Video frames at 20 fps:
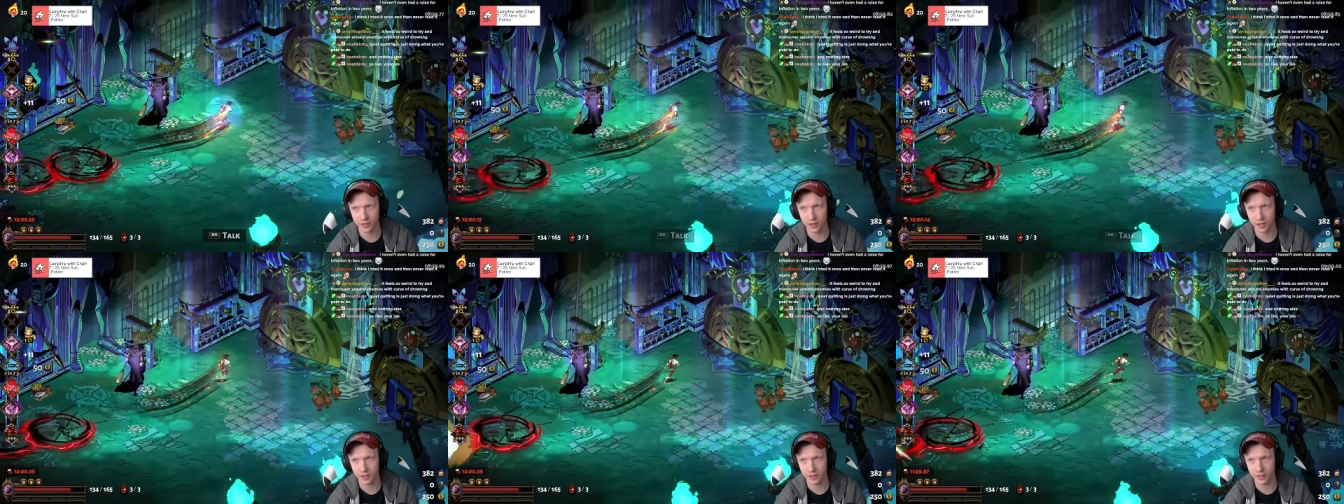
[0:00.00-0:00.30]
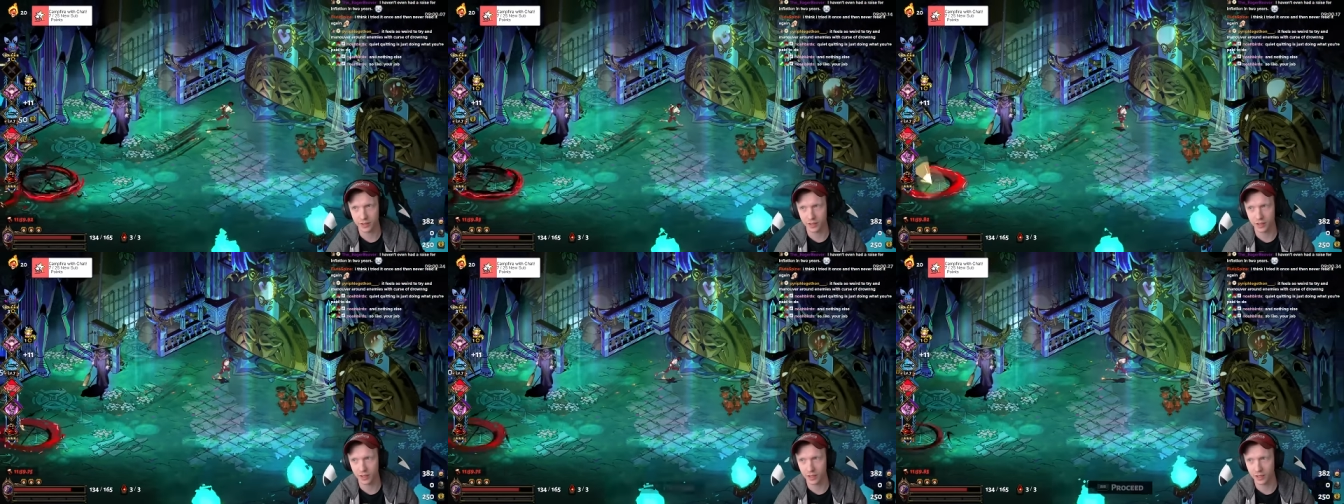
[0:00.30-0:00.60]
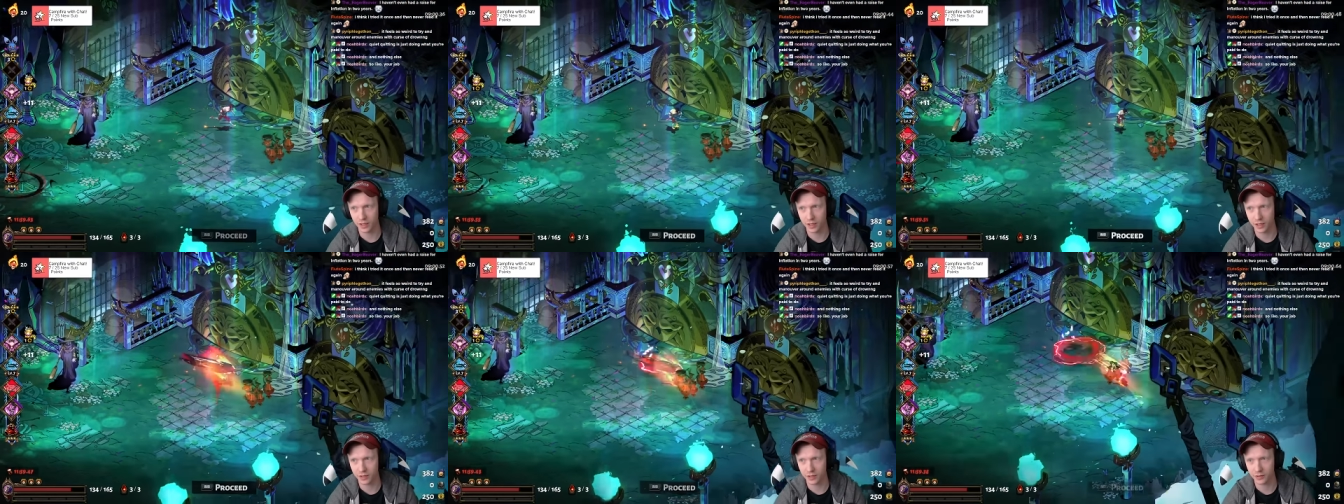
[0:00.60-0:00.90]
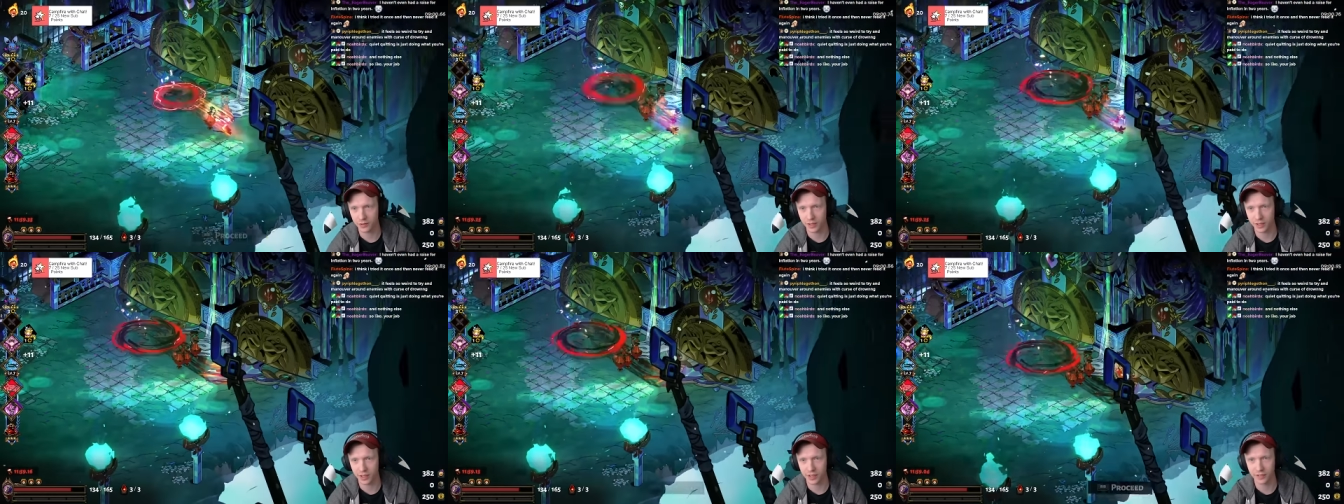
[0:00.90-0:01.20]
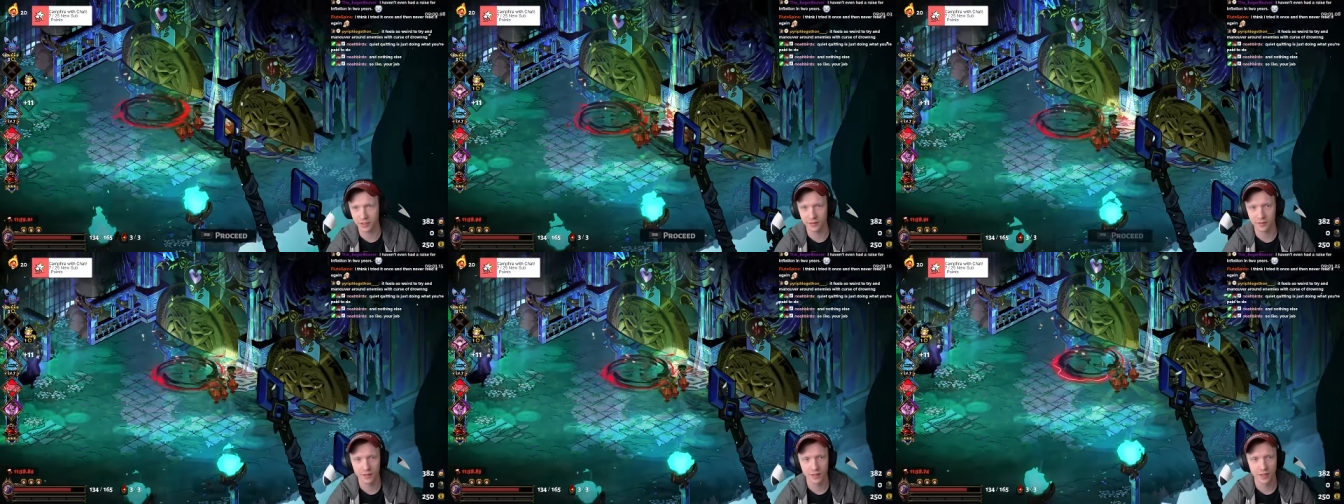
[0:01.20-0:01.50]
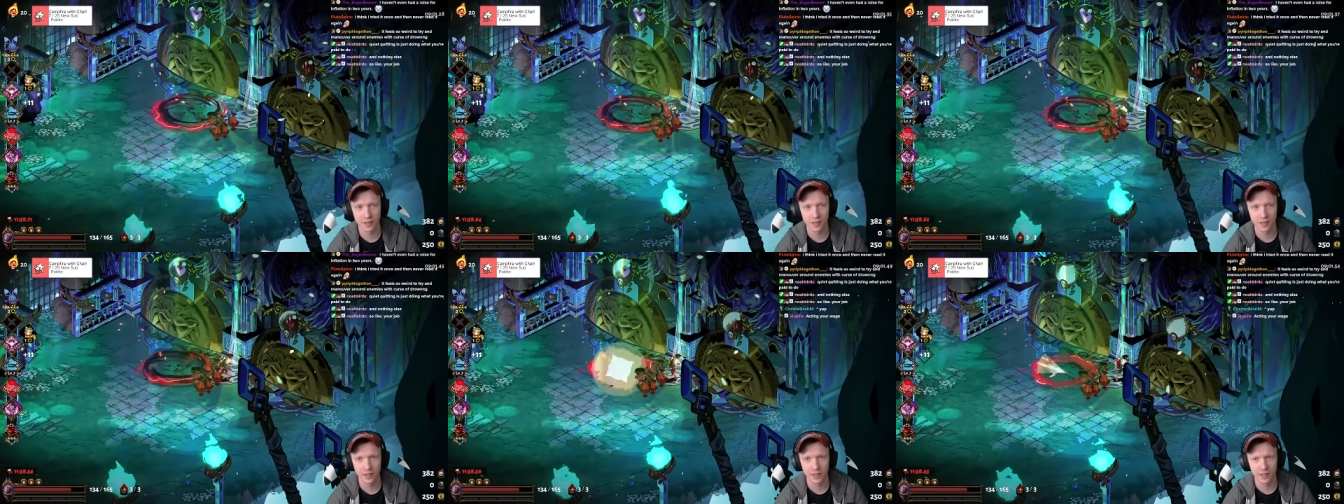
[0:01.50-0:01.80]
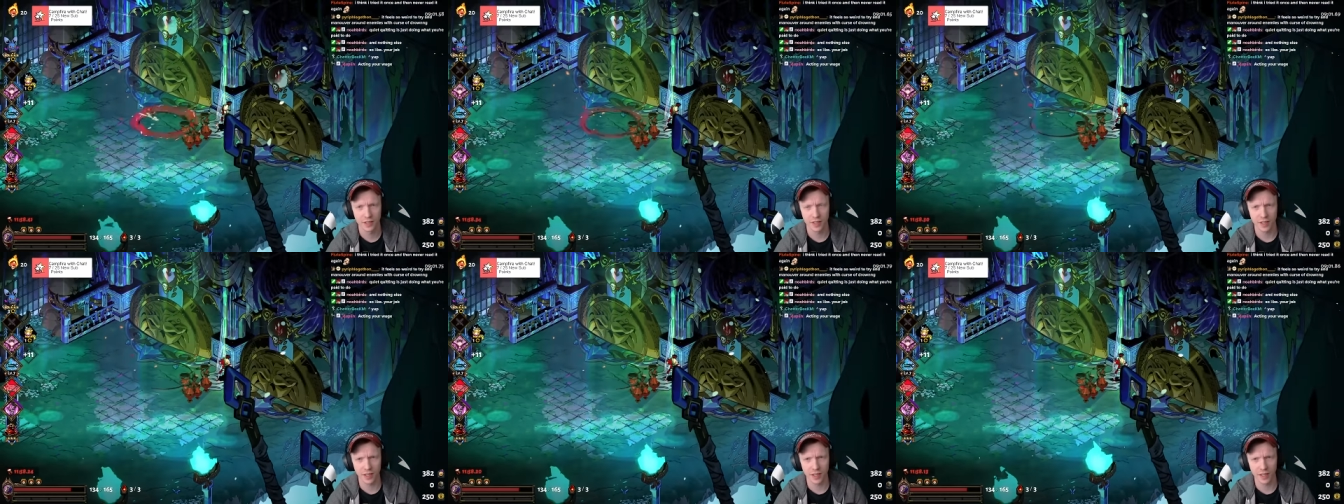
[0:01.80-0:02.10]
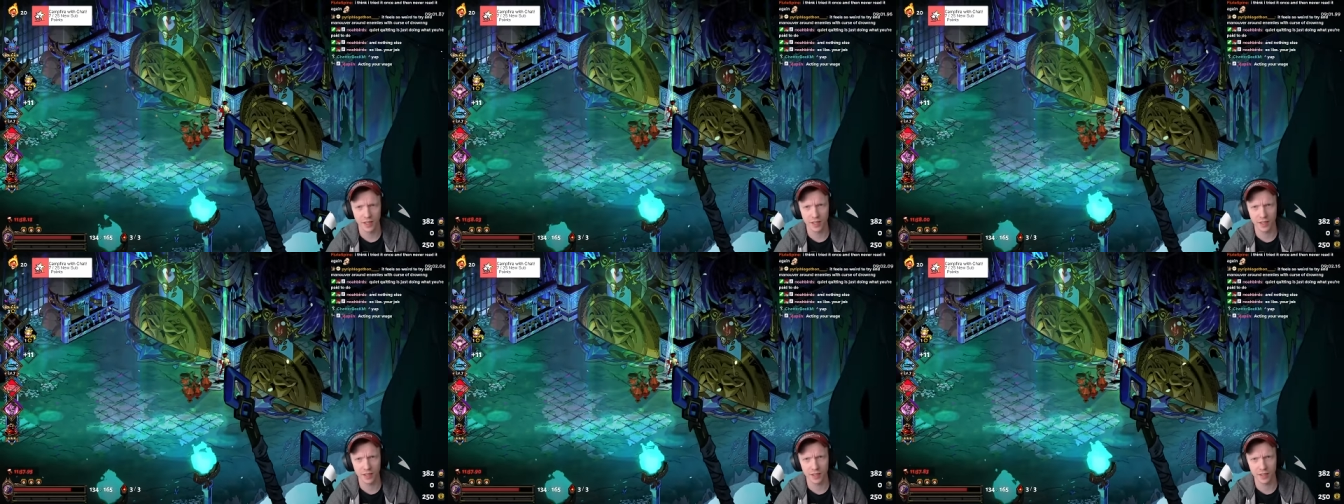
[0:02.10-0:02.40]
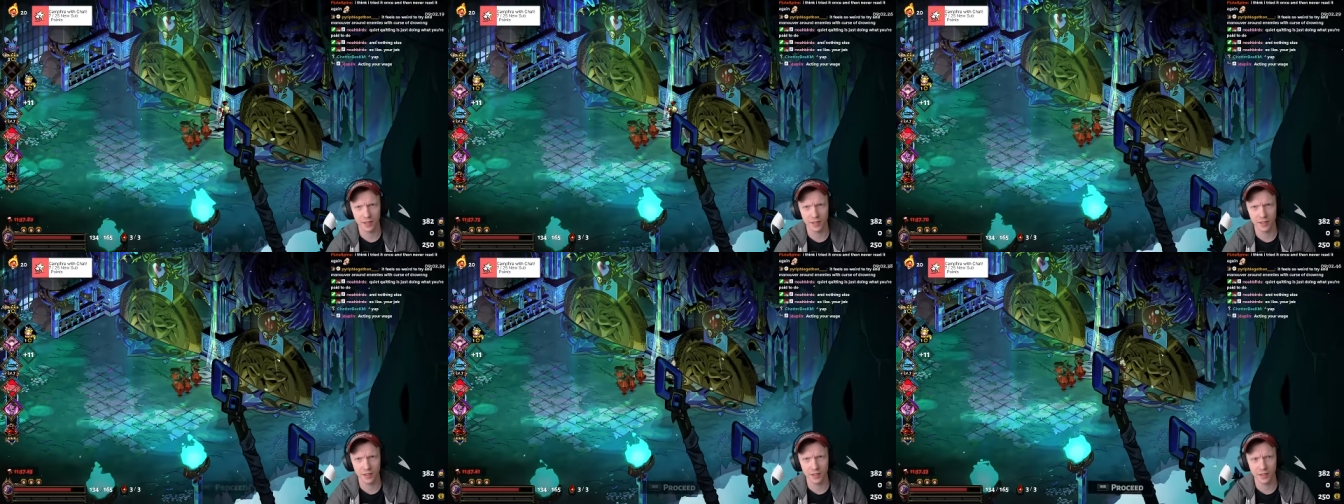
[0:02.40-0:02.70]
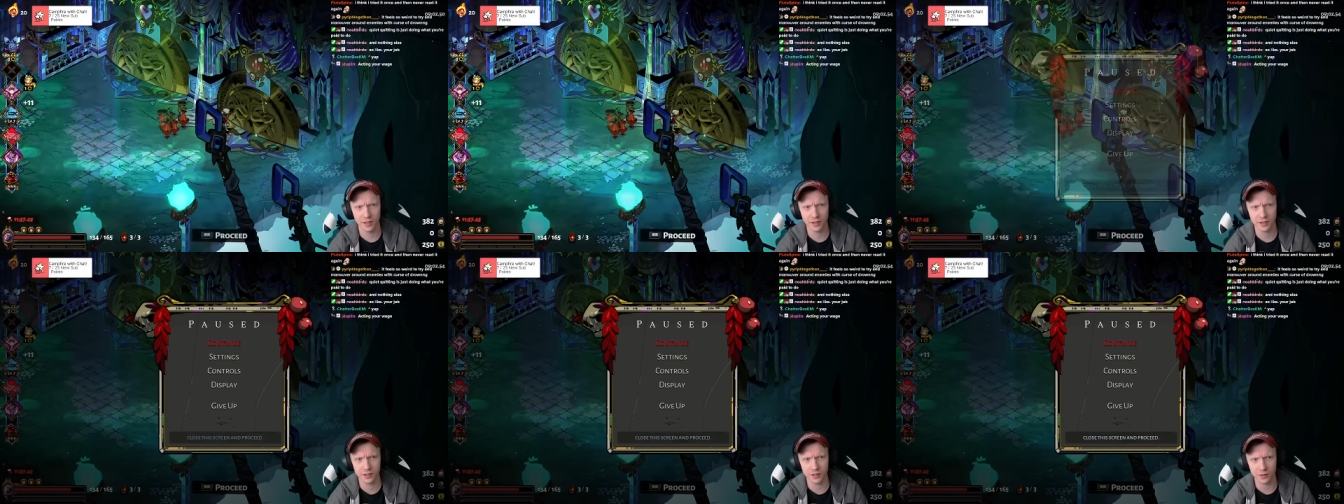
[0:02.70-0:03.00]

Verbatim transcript: take the call. I don't care. These